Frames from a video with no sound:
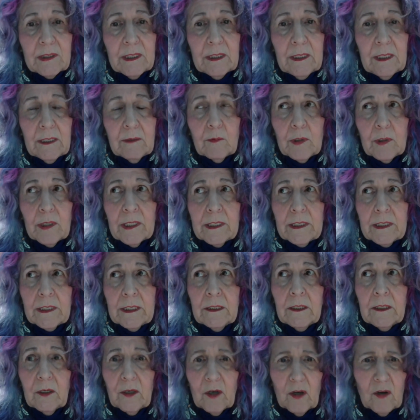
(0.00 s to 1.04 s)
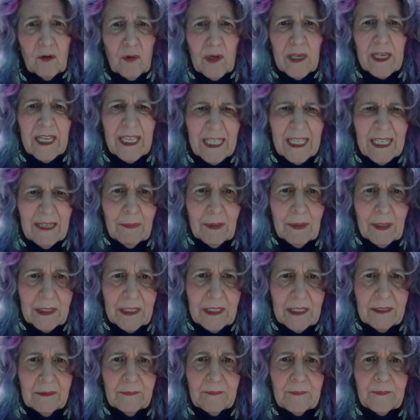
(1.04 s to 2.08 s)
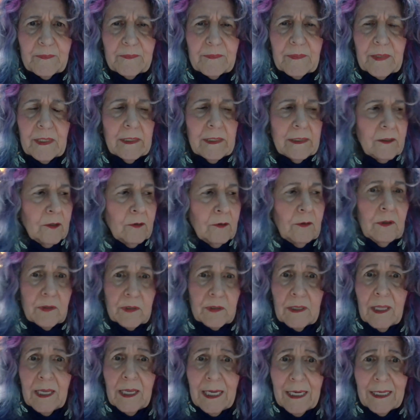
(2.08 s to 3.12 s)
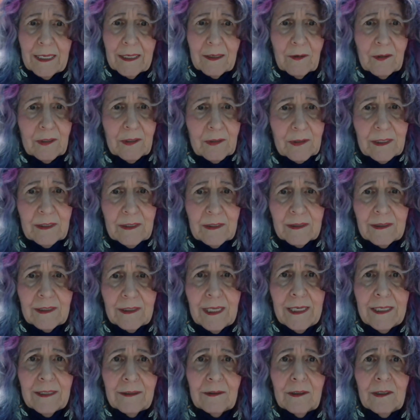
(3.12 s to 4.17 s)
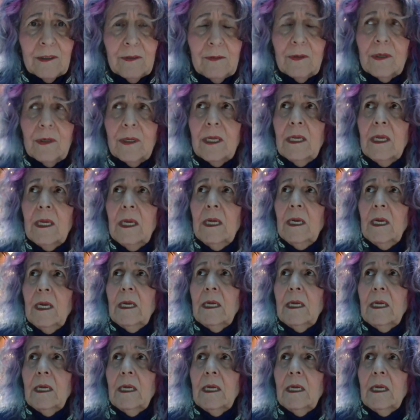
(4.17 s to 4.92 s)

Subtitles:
in a city when I didn't know anybody, and I do this a lot, I go to cities a lot alone